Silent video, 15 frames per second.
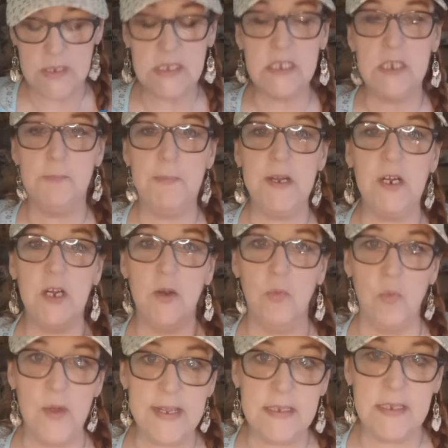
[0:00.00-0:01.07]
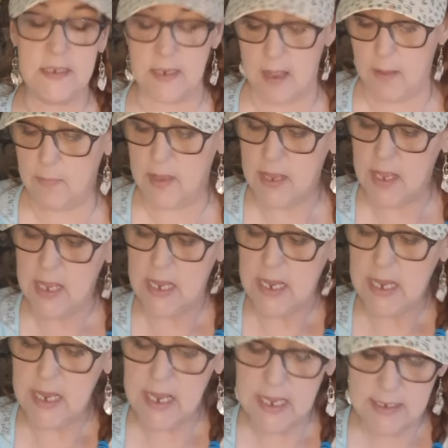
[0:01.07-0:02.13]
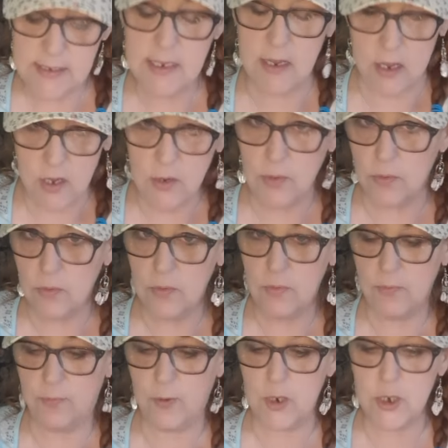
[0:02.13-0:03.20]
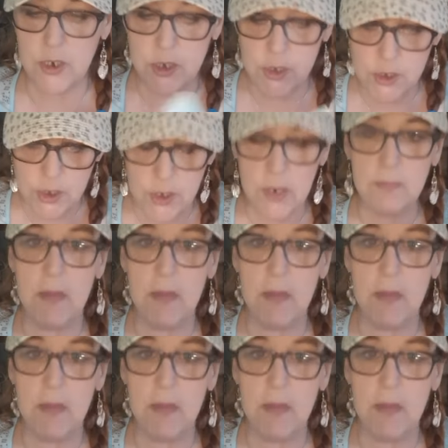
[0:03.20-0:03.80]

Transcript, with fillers: spirit wisdom is you, for sure,